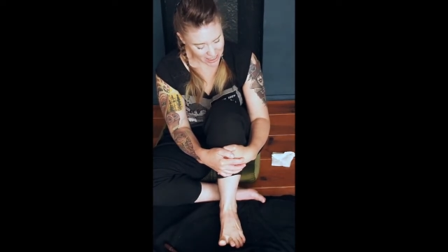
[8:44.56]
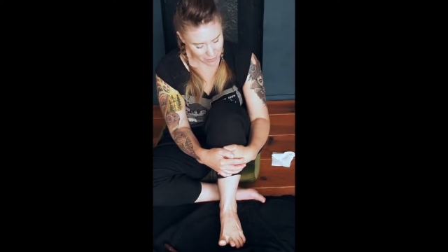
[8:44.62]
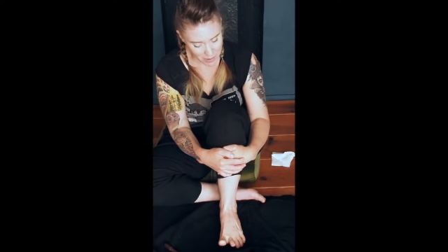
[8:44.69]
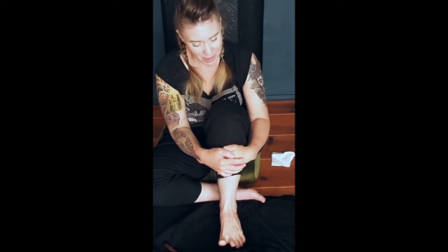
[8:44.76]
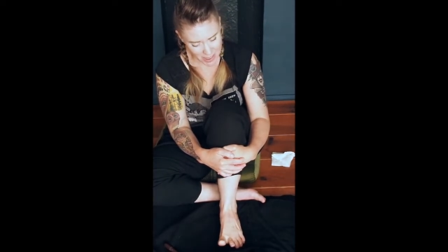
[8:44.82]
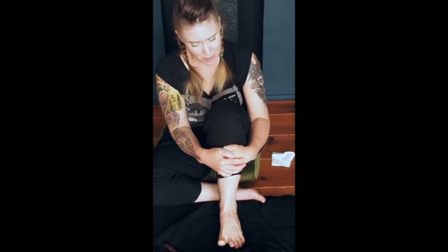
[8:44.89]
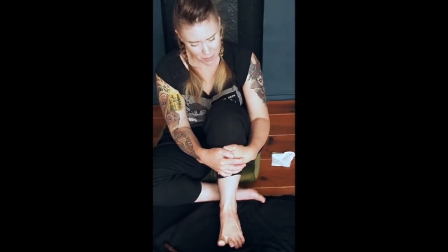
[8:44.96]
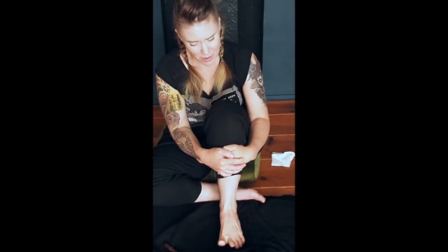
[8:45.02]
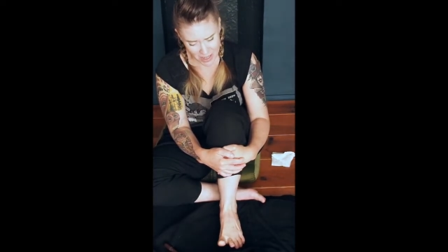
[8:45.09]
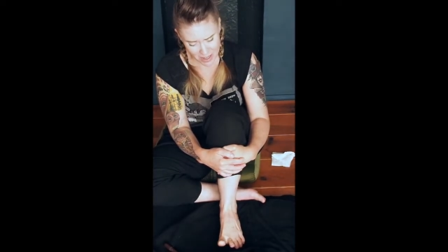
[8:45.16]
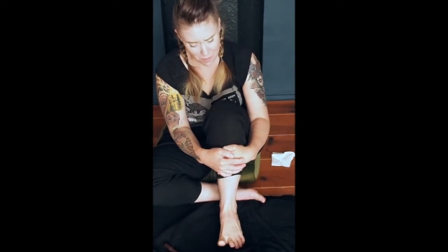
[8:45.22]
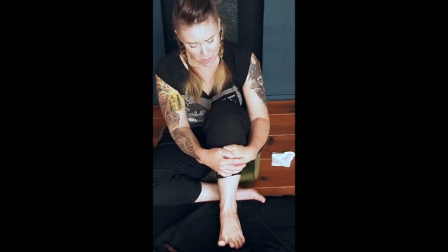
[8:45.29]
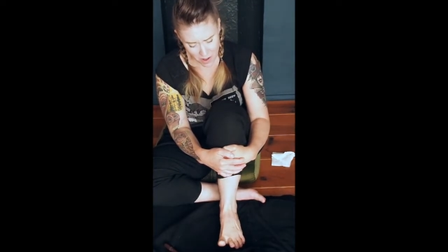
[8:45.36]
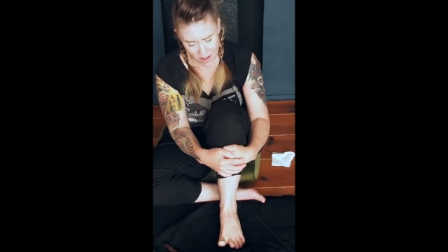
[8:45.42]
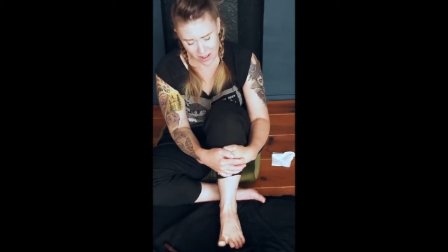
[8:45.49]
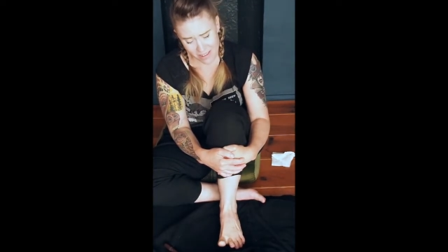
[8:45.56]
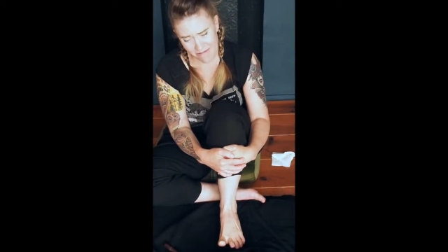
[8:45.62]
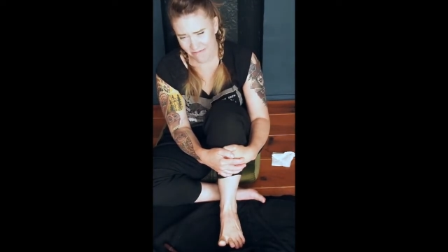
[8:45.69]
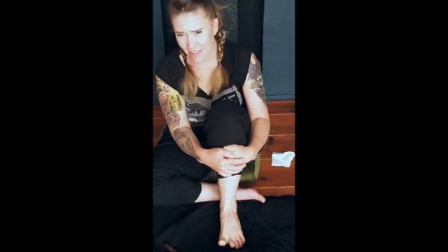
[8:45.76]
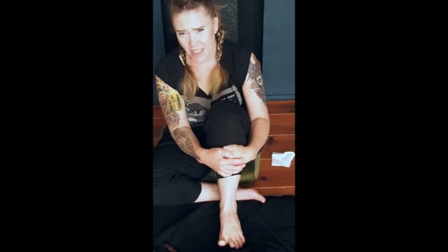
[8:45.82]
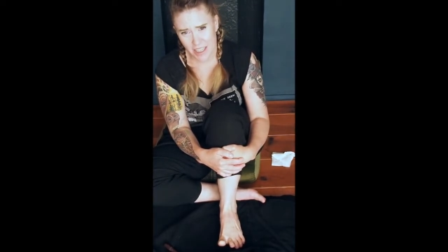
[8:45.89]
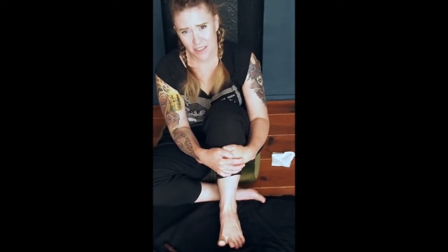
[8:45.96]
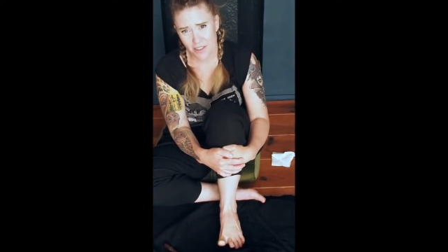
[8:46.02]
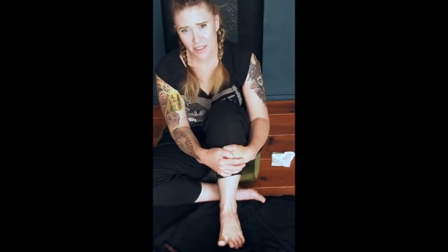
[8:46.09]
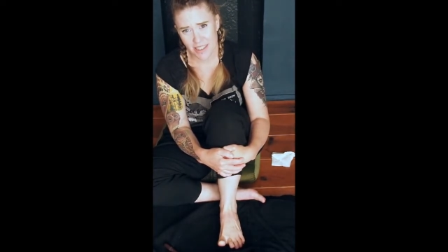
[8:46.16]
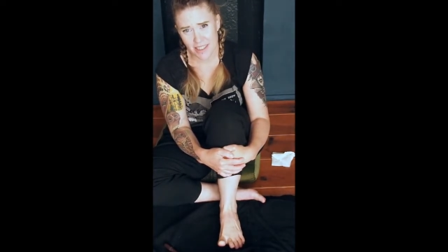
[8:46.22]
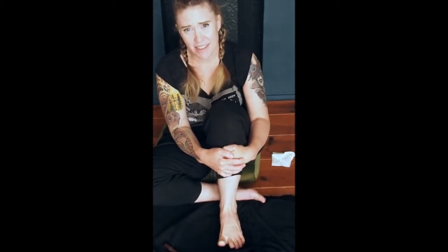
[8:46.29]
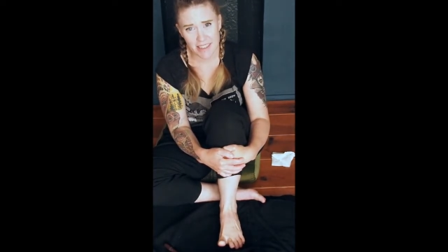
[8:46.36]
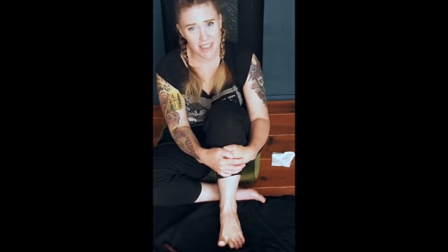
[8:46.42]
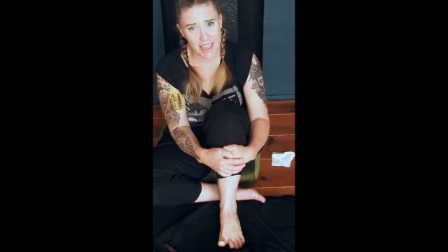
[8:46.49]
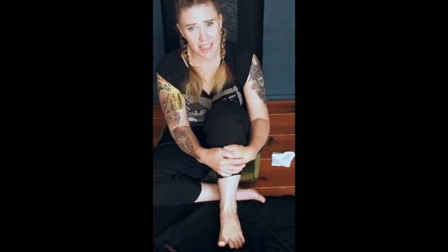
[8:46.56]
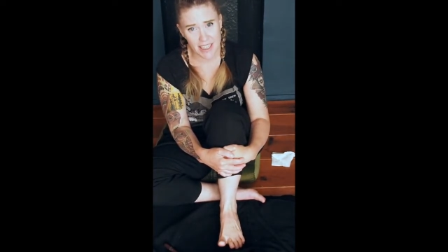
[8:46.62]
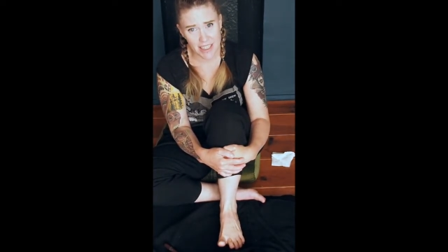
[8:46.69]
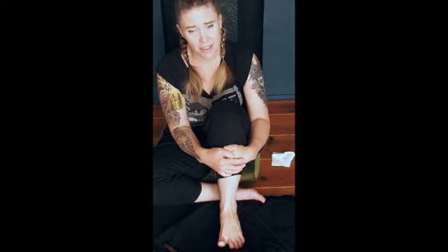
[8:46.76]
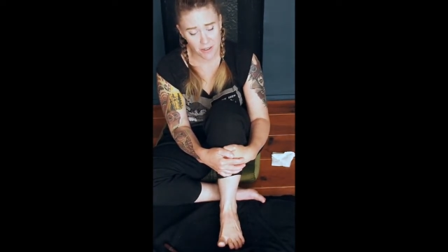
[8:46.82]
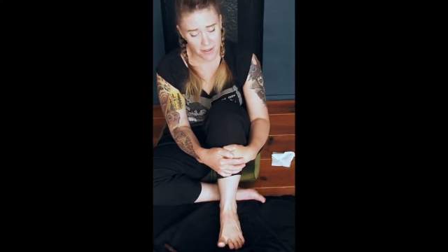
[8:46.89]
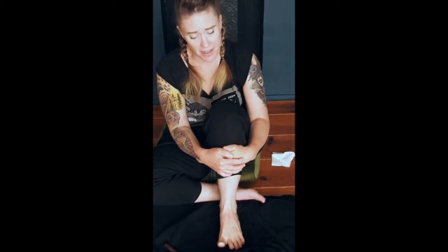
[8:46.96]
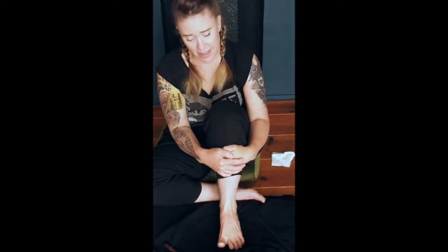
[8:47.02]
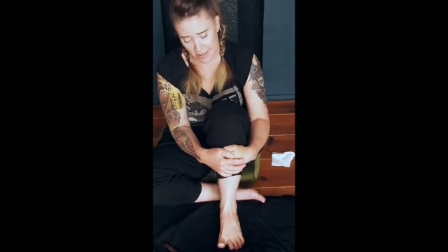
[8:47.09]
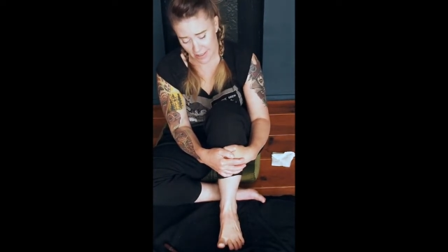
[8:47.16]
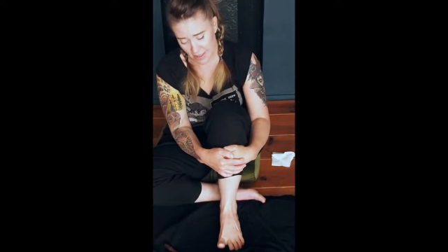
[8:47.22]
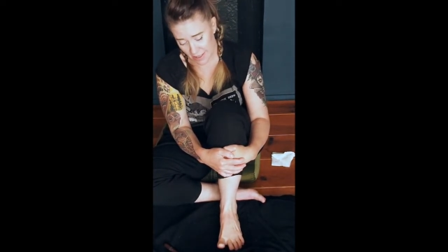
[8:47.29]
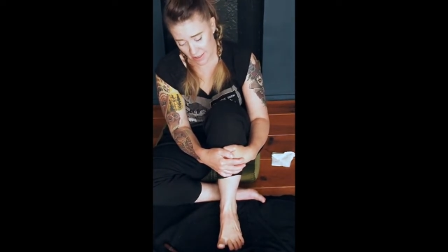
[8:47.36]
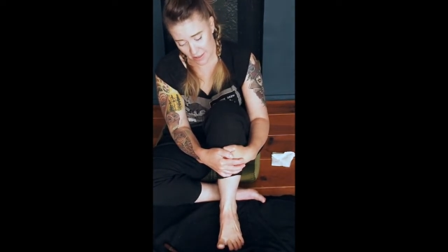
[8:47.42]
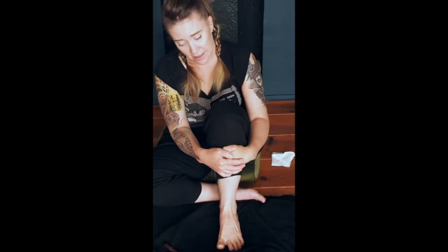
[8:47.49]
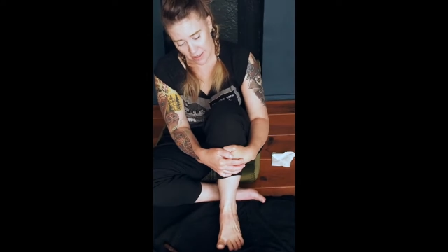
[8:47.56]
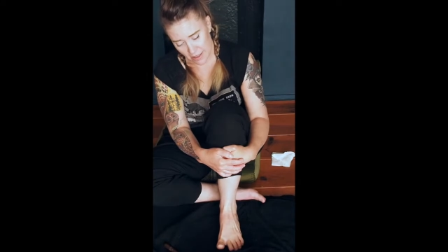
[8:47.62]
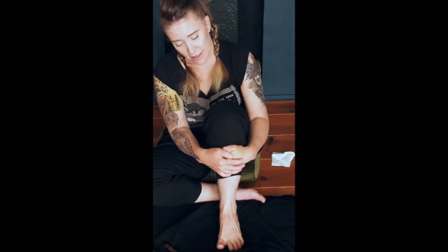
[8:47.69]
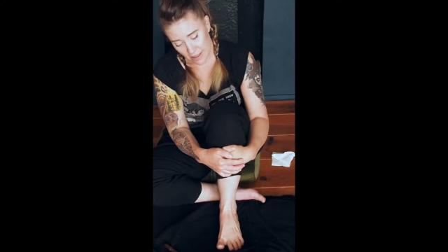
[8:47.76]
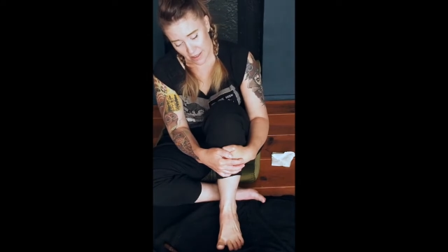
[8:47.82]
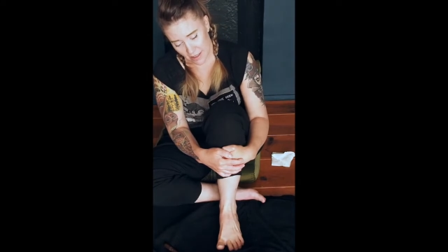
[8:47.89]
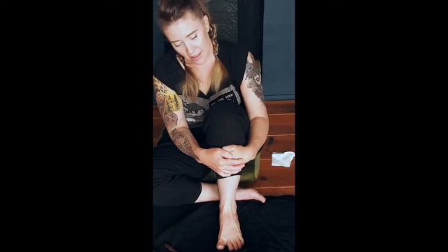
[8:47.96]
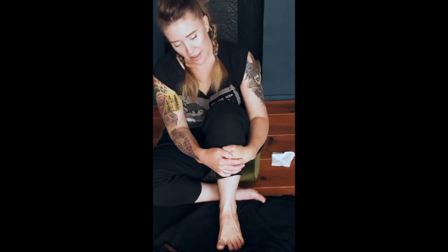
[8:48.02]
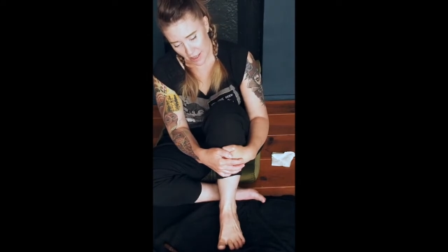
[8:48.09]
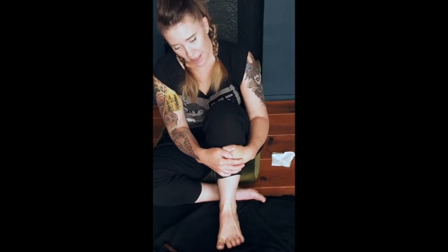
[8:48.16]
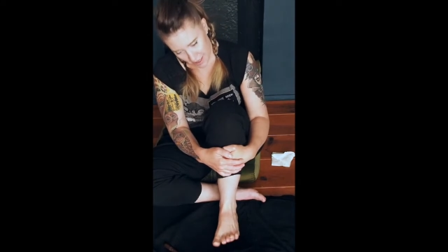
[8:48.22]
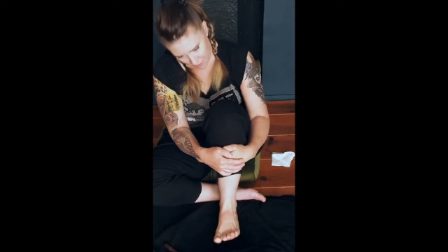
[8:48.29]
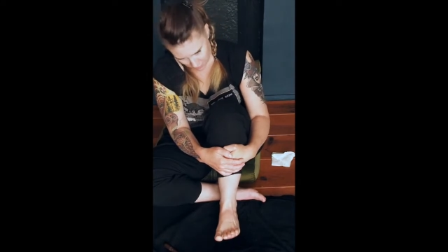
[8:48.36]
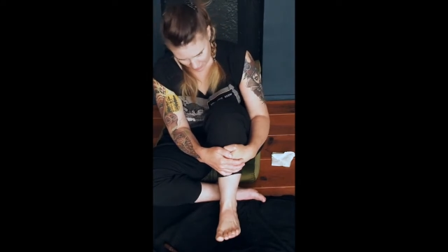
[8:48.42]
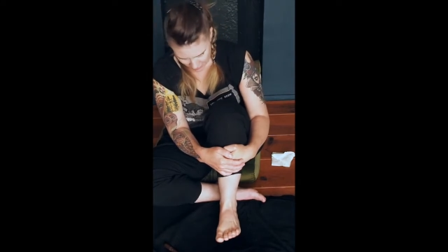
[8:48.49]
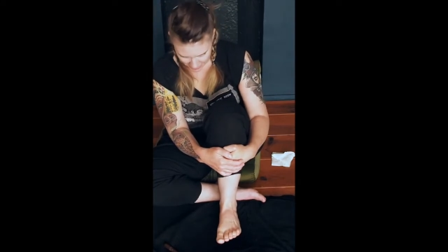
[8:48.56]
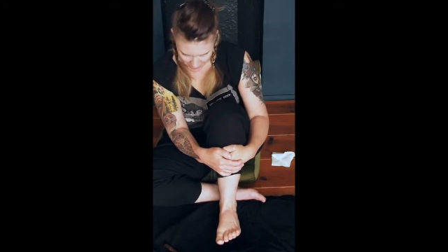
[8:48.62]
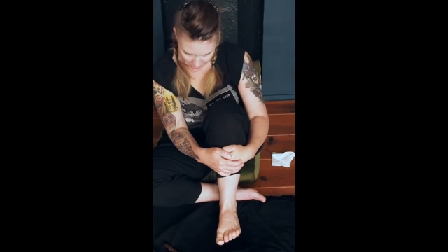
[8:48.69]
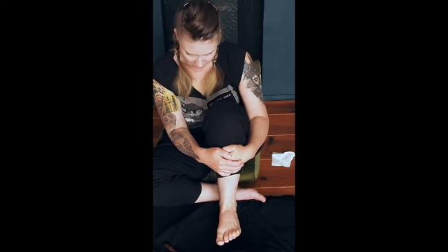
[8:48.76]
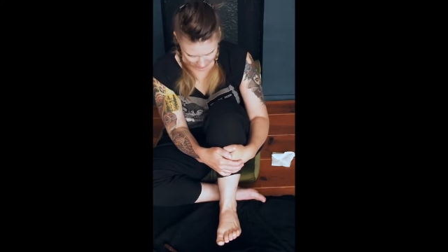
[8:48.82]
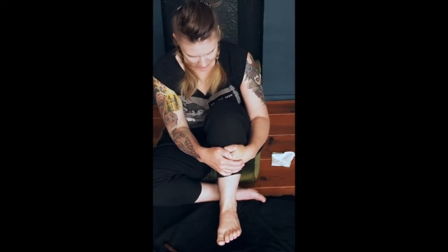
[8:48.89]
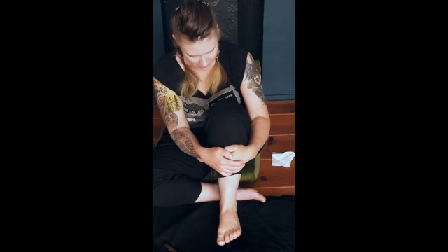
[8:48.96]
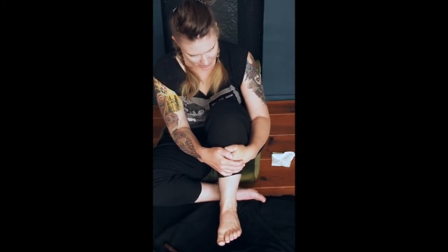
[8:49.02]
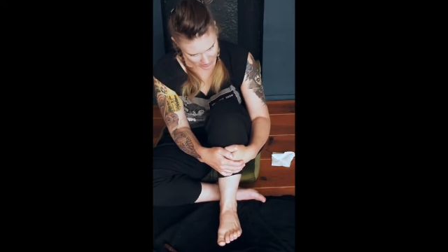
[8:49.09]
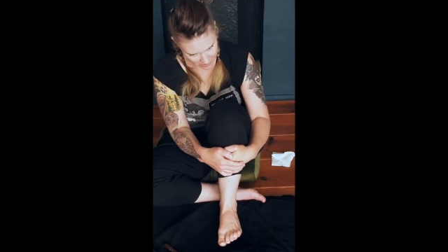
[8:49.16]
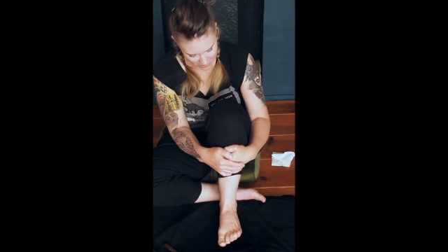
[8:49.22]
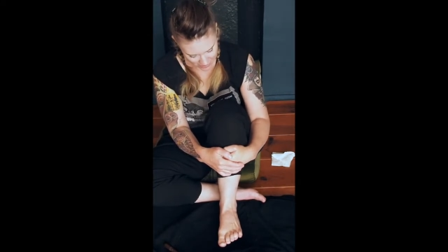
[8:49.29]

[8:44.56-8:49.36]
Spread them all. I used extend incorrectly. And release.